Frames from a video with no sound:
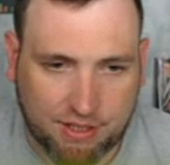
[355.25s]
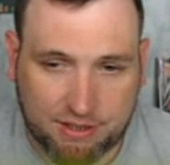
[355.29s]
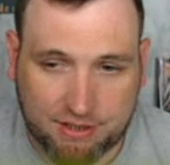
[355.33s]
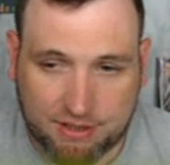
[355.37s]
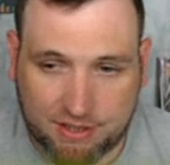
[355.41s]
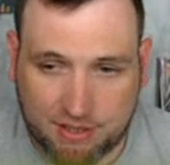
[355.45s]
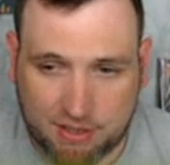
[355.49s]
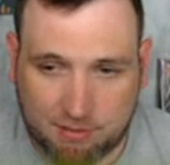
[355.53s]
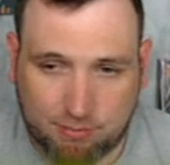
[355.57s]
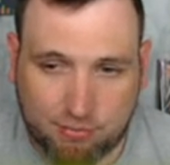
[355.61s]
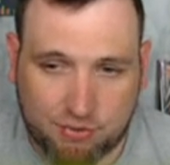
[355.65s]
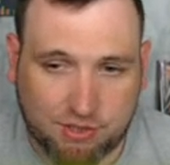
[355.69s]

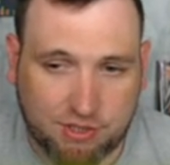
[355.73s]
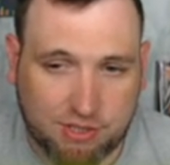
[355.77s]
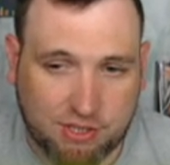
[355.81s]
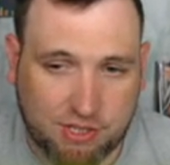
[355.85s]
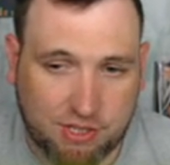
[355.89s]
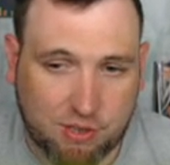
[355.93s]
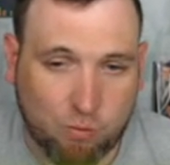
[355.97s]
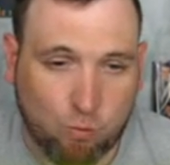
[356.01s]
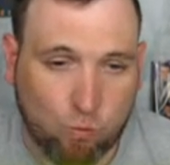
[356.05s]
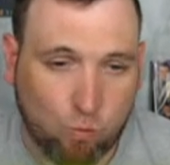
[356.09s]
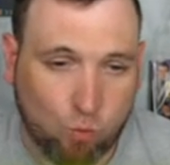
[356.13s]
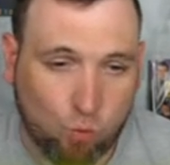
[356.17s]

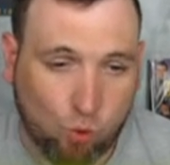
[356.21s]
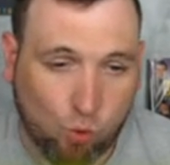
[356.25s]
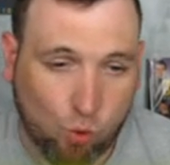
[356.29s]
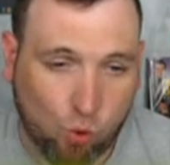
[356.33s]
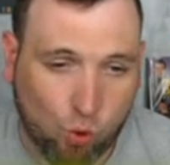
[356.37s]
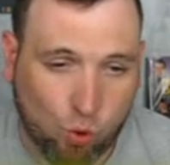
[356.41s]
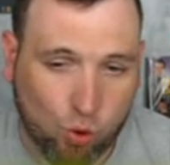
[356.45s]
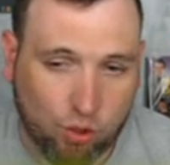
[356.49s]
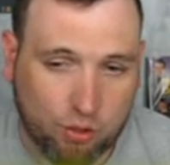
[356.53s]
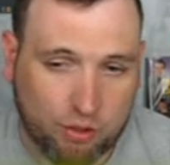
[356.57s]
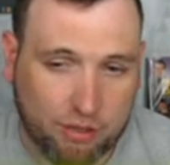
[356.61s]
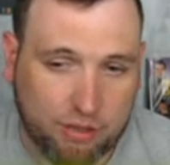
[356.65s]
10%
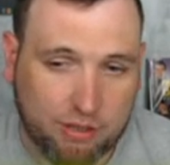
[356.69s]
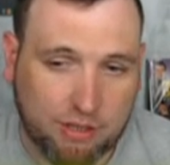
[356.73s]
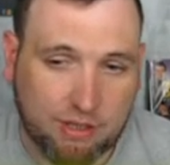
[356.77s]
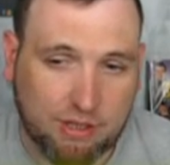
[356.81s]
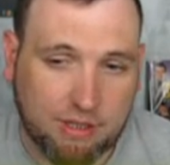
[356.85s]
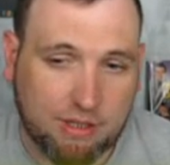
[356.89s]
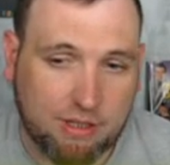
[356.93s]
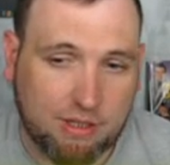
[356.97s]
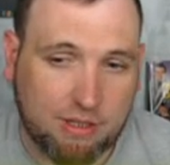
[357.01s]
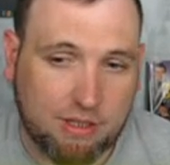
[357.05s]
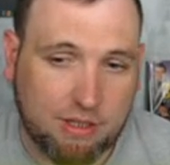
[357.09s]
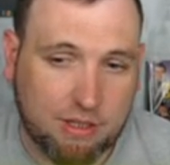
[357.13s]
War
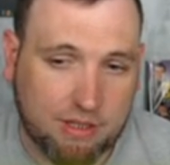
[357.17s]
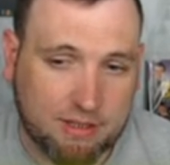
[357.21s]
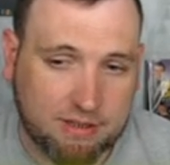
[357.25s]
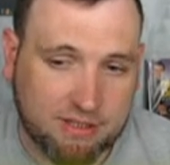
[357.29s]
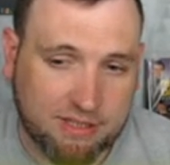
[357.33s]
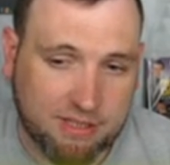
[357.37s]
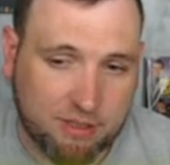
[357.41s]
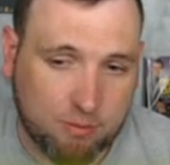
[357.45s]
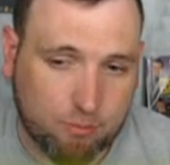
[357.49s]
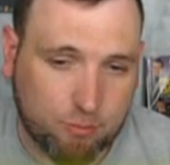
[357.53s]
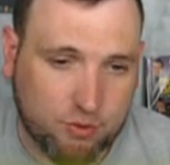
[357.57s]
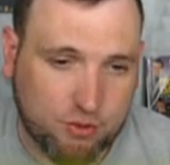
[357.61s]
and
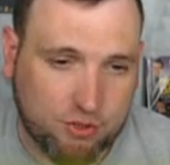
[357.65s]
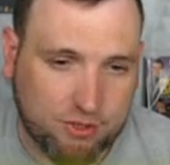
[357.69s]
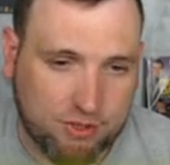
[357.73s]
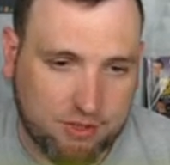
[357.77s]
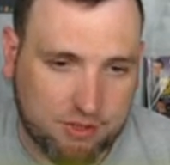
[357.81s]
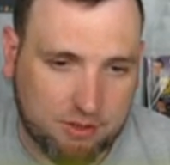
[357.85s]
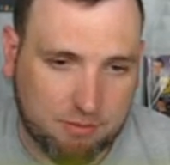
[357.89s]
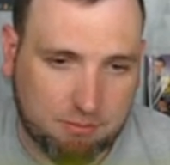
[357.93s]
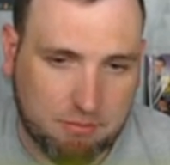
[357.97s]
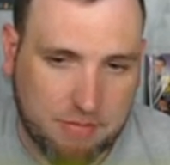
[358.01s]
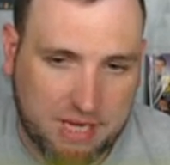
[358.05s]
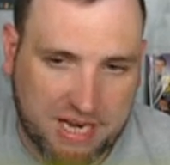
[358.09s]

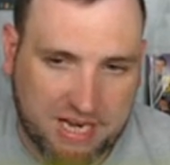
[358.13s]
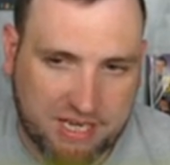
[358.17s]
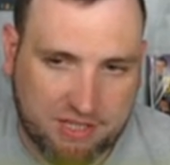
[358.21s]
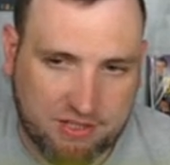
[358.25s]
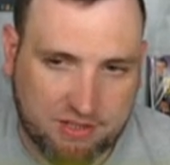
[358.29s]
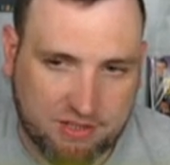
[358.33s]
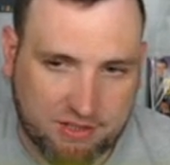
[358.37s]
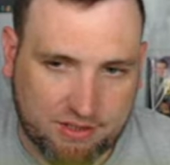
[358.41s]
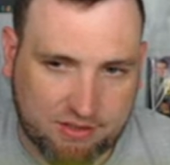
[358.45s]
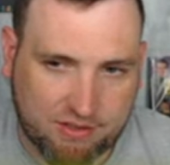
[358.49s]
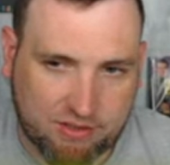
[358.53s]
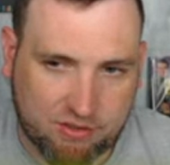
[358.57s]
10%
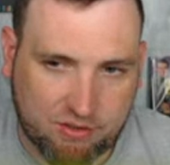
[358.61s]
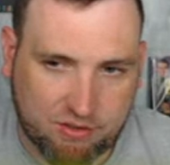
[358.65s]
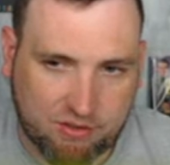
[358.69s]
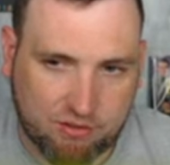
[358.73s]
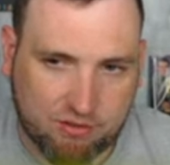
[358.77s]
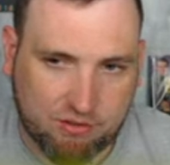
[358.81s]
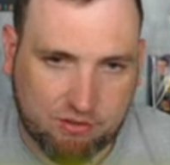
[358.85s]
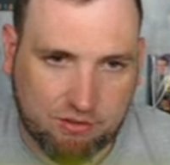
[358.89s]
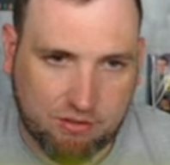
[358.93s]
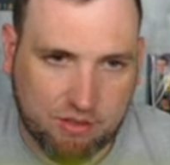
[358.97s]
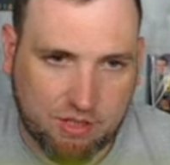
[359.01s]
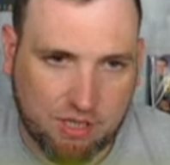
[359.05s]
Magic.
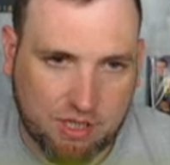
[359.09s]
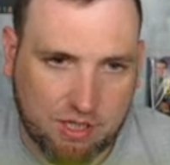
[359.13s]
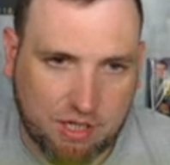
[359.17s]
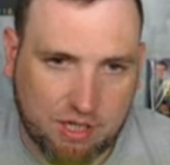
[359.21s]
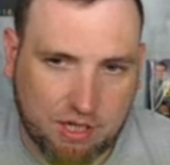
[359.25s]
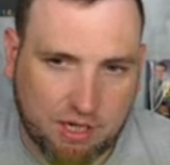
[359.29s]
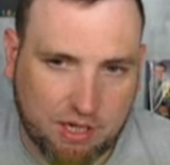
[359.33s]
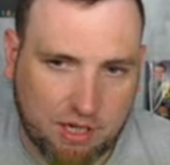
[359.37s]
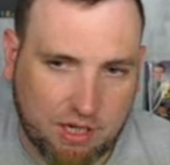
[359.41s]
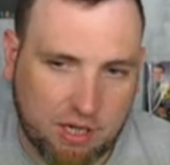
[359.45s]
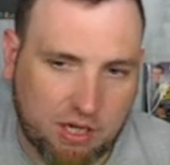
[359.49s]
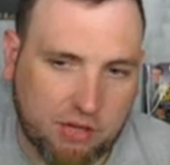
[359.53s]
So
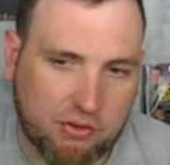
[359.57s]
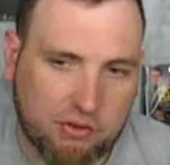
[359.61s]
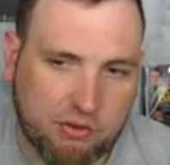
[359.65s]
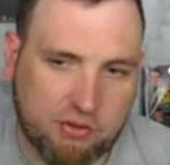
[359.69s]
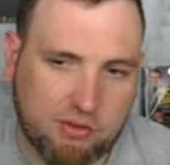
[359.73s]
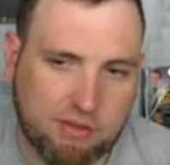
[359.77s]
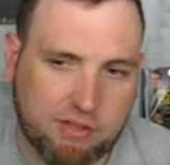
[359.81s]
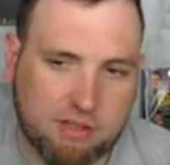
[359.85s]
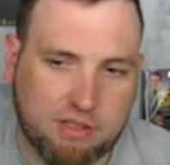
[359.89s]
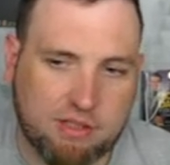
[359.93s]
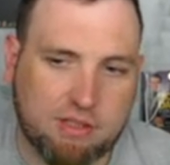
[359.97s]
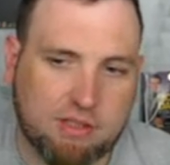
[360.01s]
other
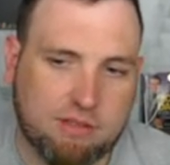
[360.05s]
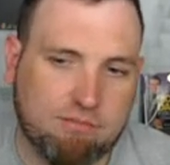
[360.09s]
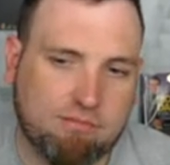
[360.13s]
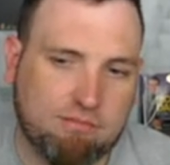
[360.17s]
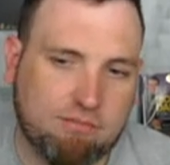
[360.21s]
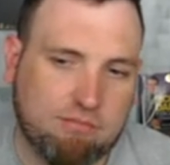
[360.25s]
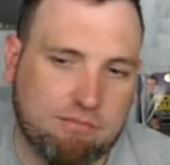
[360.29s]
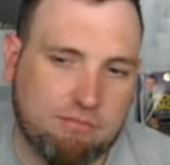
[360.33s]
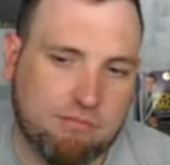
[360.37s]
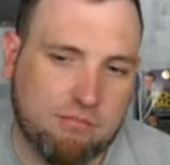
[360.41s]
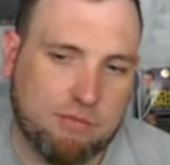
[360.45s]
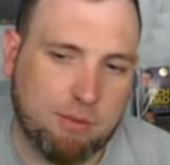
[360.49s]

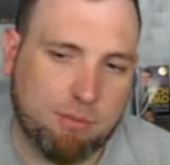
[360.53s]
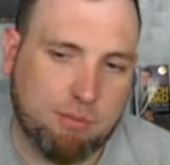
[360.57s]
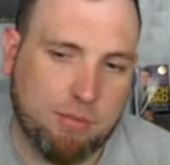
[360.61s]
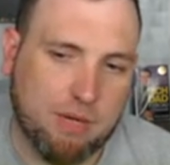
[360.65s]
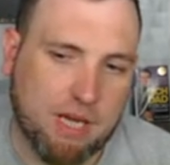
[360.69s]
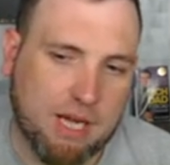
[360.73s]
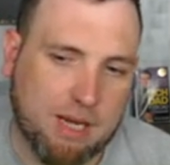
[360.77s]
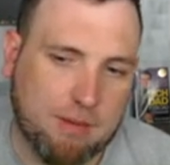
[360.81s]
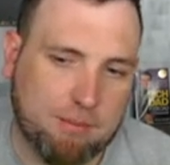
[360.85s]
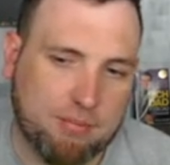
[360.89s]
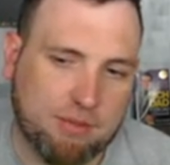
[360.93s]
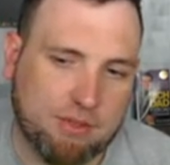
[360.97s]
than the
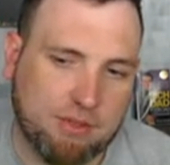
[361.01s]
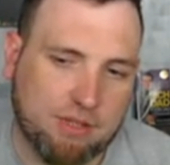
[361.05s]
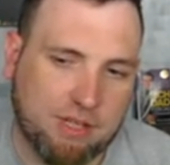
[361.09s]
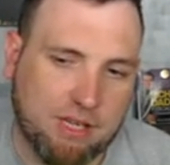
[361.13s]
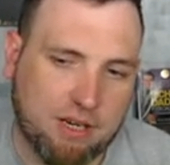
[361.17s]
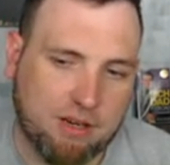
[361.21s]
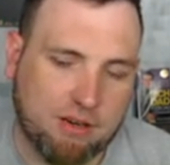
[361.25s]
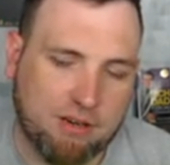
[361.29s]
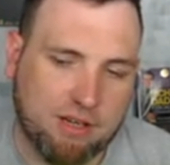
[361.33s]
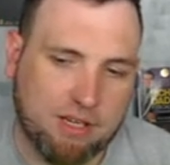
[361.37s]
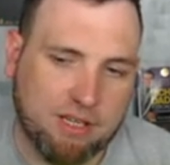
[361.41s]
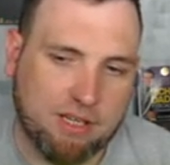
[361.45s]

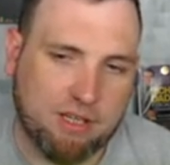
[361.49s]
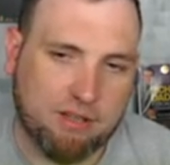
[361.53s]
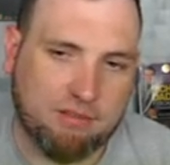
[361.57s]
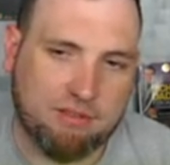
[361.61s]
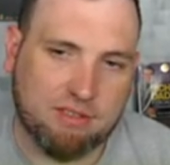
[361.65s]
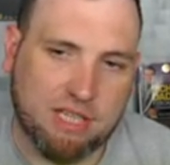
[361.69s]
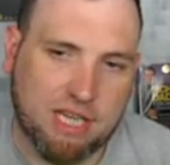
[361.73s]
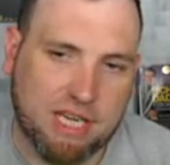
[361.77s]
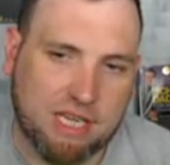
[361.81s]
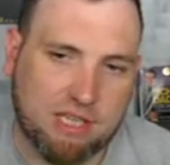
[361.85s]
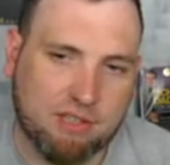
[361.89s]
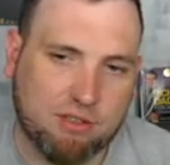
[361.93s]
popularity of
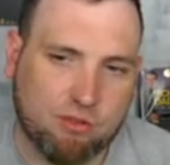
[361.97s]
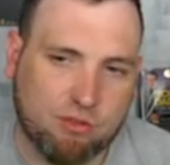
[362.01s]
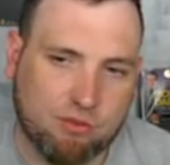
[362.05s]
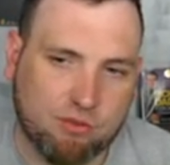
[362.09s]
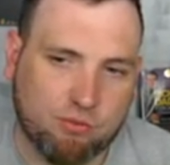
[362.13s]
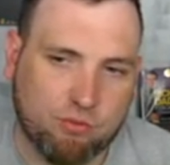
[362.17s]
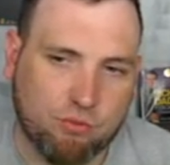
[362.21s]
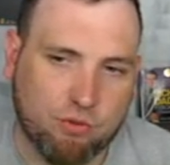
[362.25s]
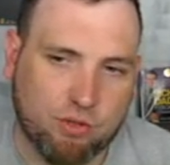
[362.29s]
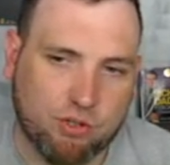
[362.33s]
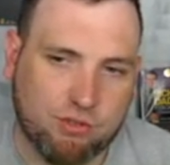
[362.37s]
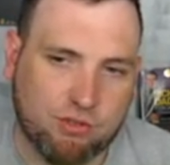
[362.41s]

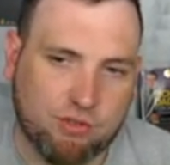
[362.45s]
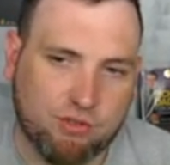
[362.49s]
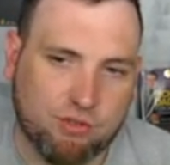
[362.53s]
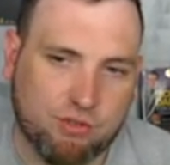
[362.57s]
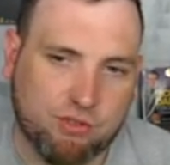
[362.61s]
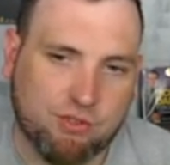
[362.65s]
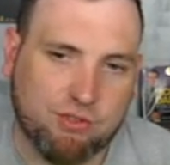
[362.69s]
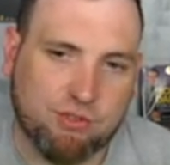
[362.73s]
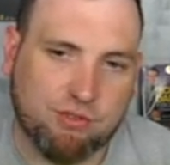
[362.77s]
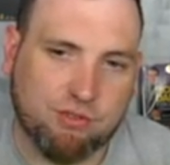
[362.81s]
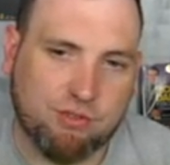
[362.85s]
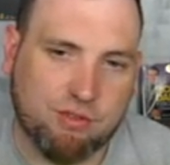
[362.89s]
Nature, which
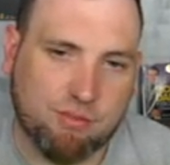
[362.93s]
just